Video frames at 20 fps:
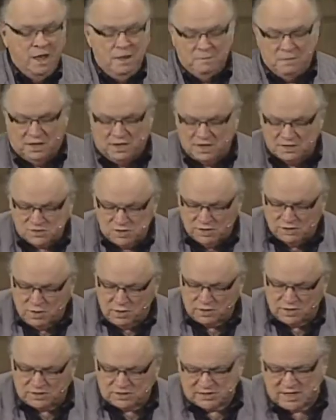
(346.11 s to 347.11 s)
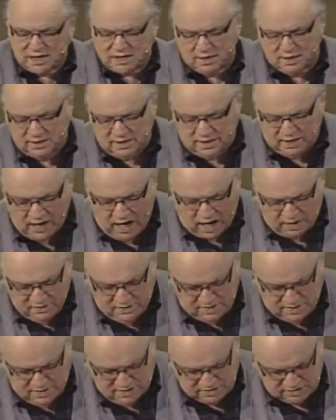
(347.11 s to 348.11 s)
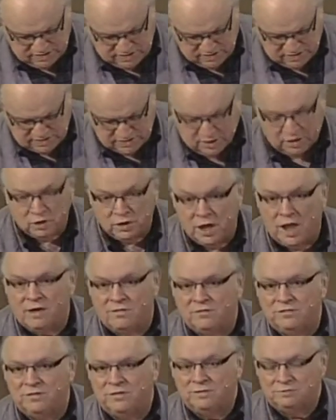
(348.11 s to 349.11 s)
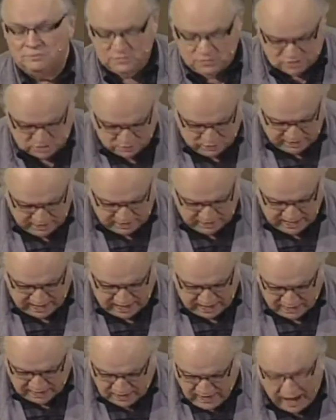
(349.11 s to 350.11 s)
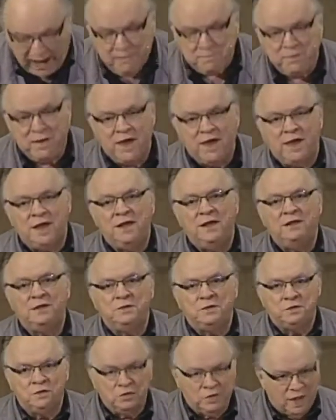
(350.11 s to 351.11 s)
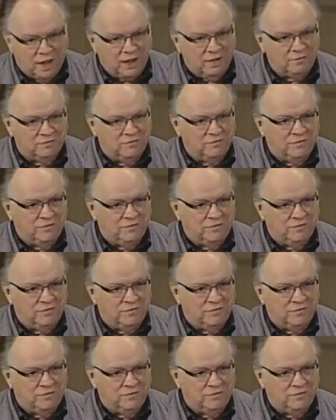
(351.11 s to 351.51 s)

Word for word: Because you'll notice, secondly, godliness is love, just plain agape love.